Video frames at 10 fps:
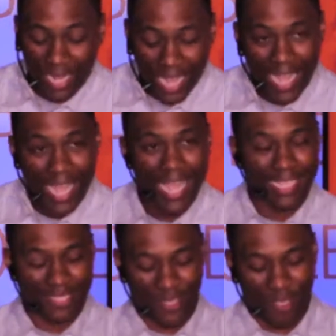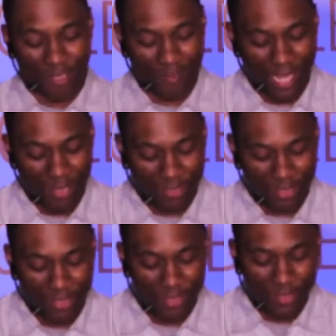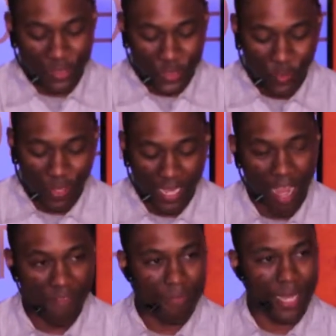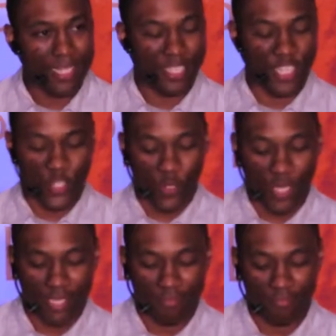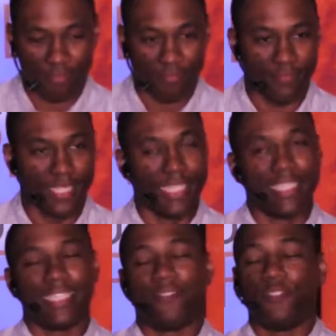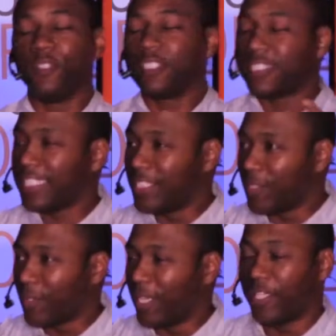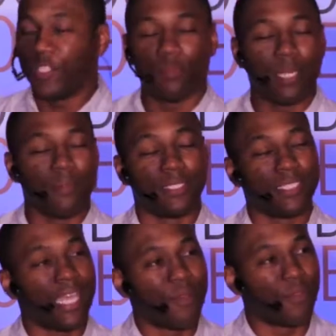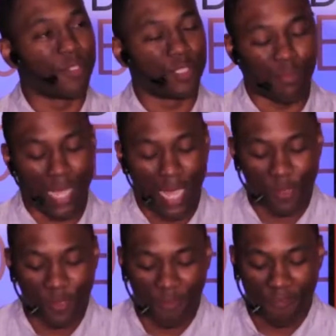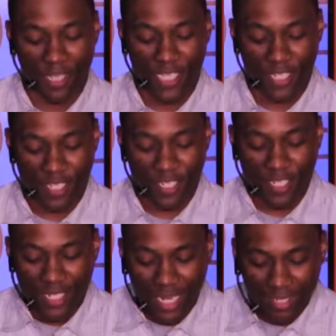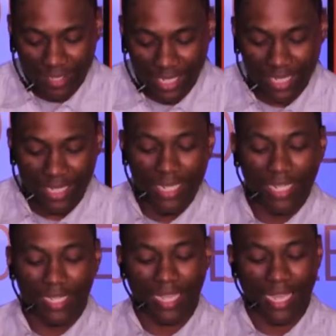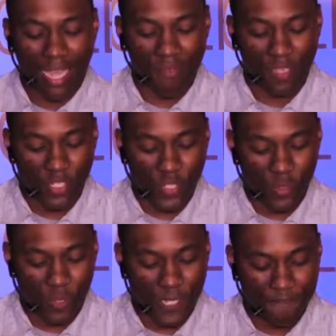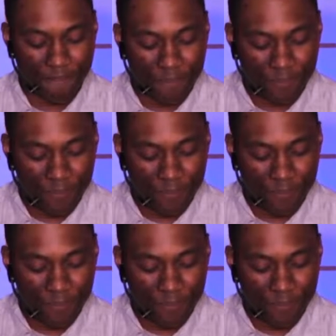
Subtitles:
But I get to talk about joy. Everybody say joy. If you can say joy, you should be able to say it with a smile on your face. There's nothing like having joy.